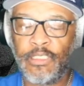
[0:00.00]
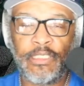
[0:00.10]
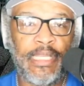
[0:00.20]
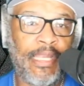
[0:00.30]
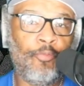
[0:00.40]

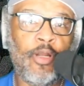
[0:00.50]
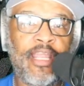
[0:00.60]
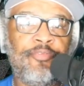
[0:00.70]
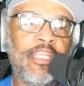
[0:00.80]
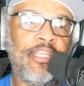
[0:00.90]
And
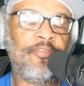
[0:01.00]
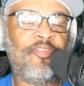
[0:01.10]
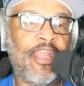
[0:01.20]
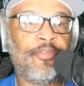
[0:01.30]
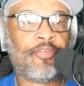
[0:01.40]
whatever
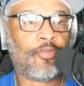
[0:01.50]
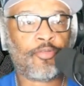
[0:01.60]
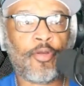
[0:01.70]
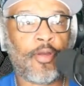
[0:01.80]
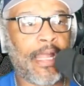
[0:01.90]
events,
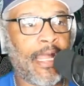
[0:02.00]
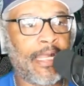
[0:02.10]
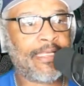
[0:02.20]
so I